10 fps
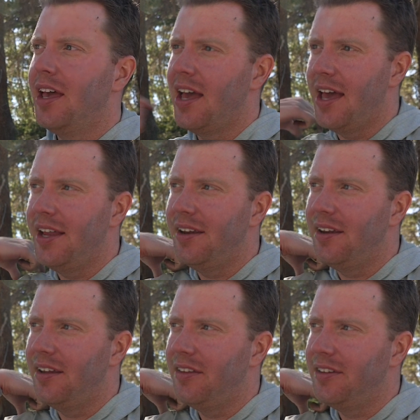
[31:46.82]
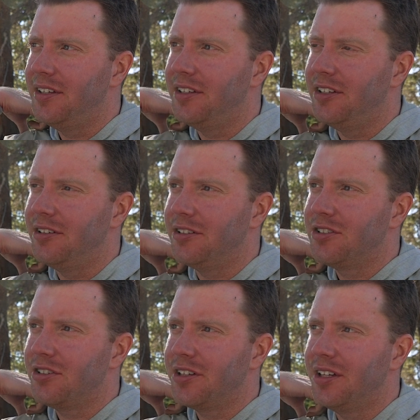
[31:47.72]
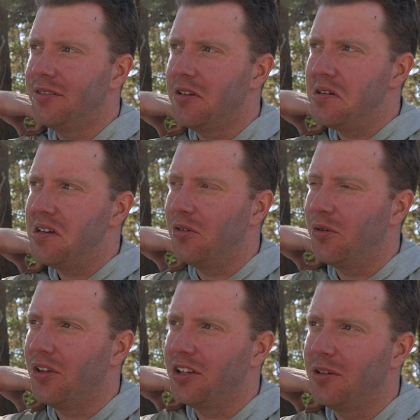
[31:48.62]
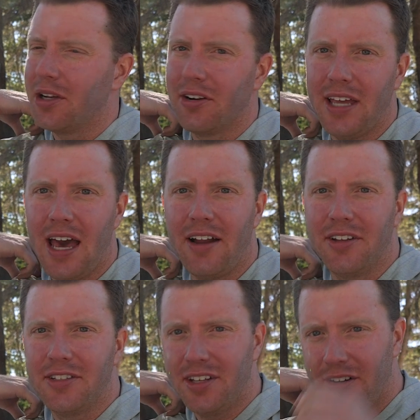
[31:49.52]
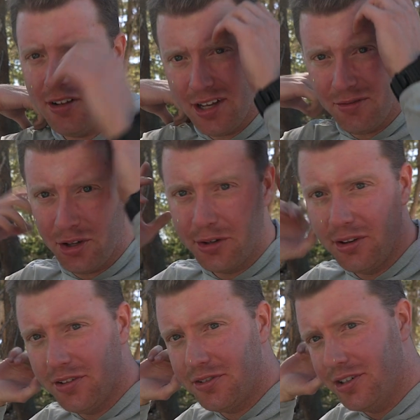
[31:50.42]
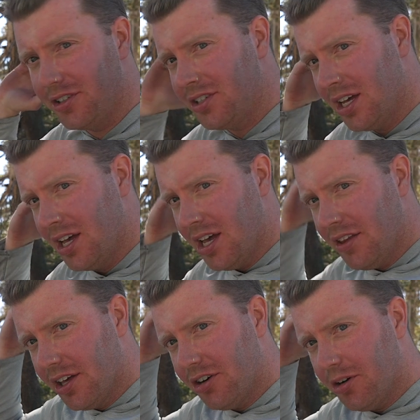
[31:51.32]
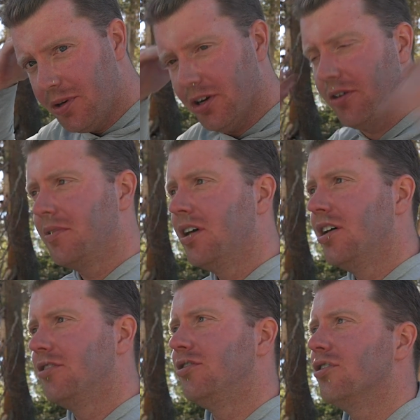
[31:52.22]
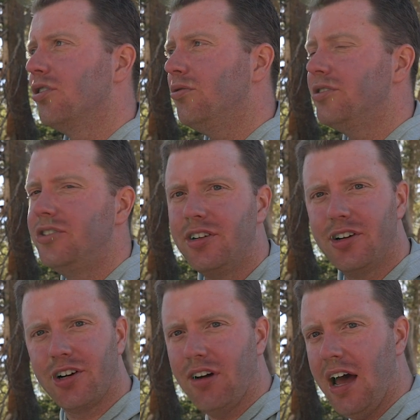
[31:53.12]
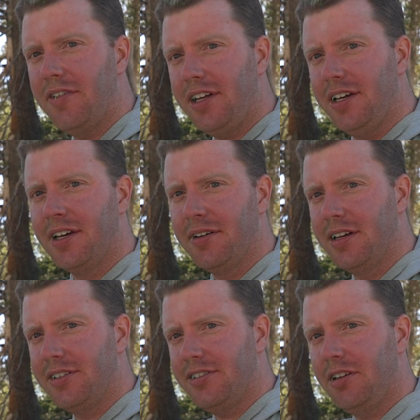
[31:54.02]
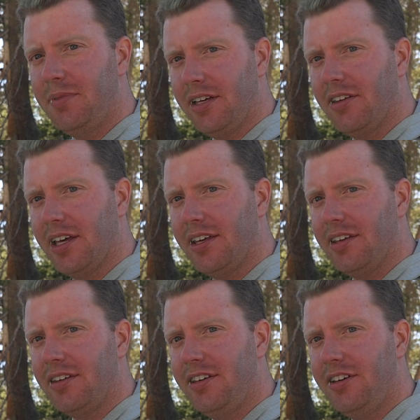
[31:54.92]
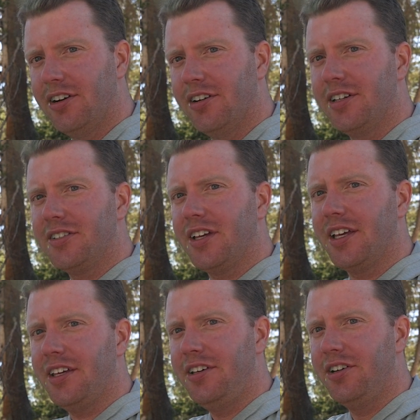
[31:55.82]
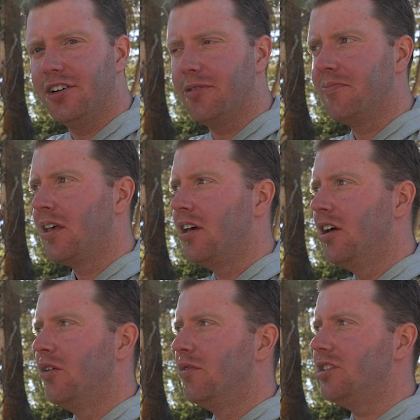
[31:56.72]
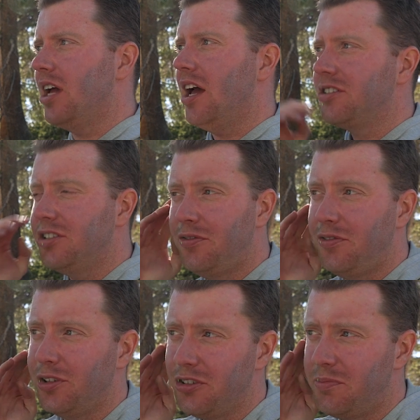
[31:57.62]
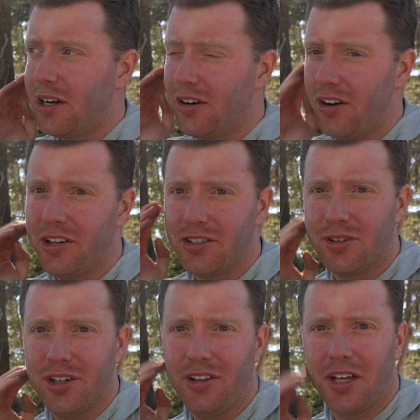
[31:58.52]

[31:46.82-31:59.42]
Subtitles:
And the Circuit or like the bigger Catalyst, they all have load lifters that go up here. So your whole center of gravity, instead of being like here, is like here, which actually feels better on trail.